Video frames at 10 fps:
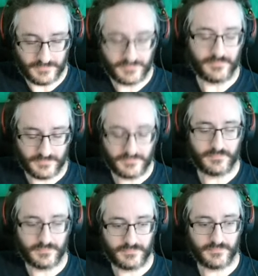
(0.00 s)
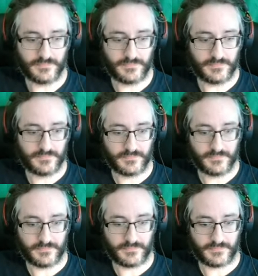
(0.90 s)

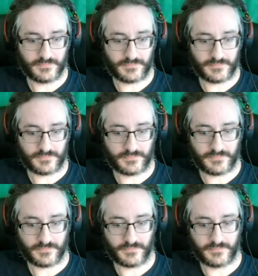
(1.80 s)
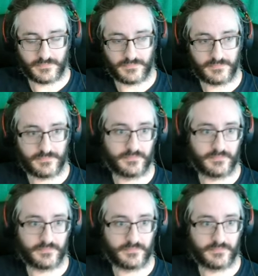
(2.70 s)
[no speech]